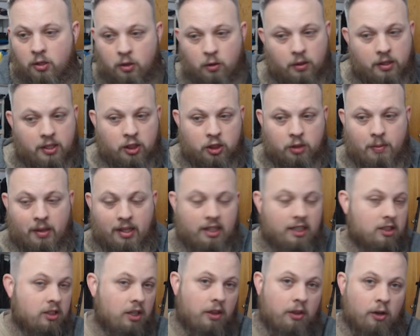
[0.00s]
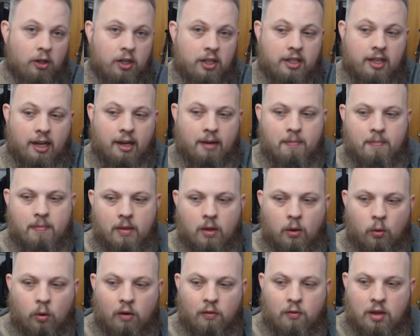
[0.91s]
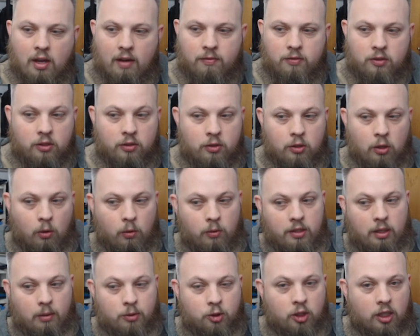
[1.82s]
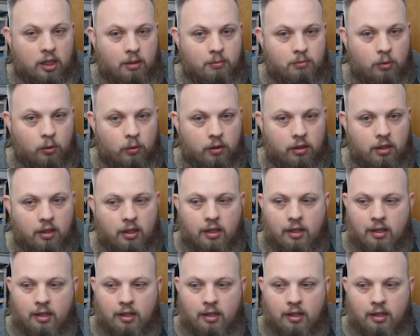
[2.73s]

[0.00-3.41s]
You can initially make this a 30k, or if you have the Toa Double Strike on board,